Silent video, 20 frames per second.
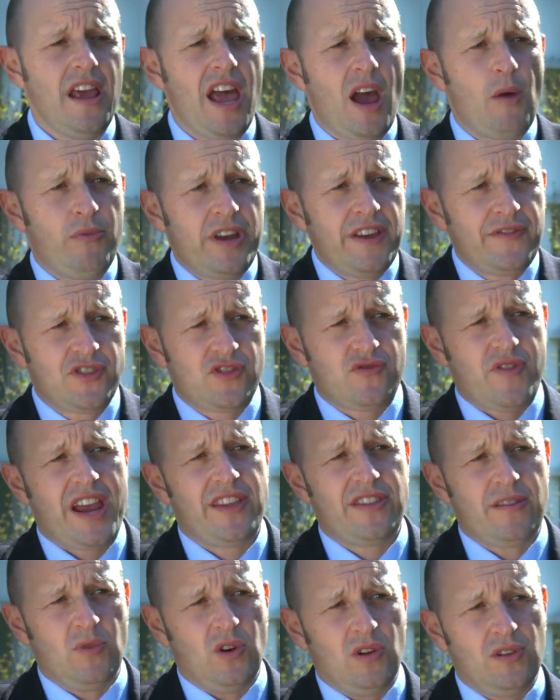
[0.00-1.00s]
and we've
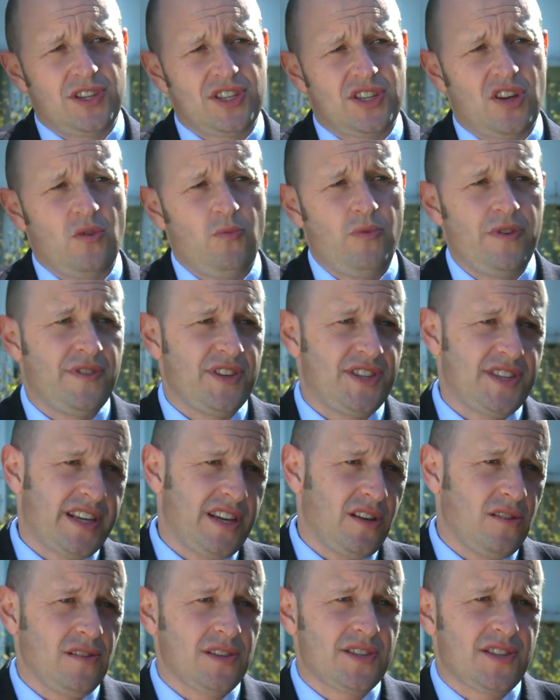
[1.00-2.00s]
trained them also with the
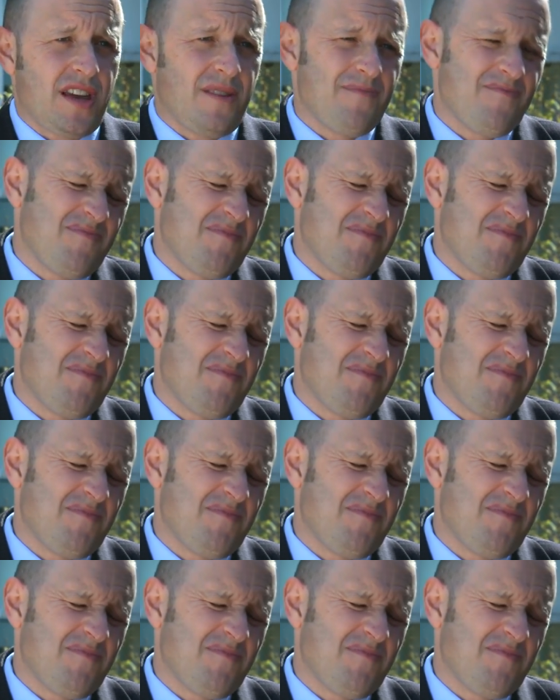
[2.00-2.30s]
skills